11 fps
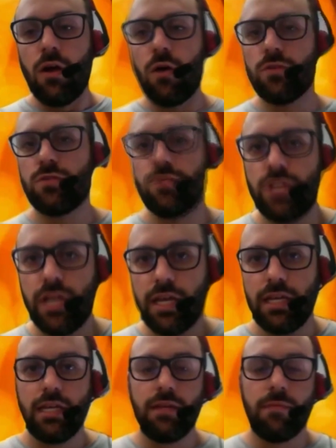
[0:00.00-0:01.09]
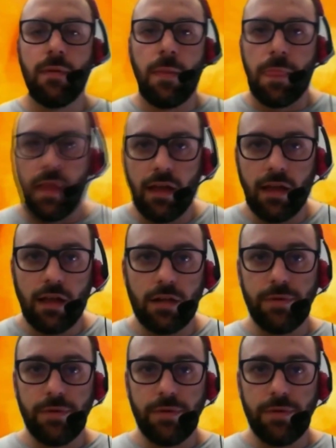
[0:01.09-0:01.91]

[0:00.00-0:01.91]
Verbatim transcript: also checking uh,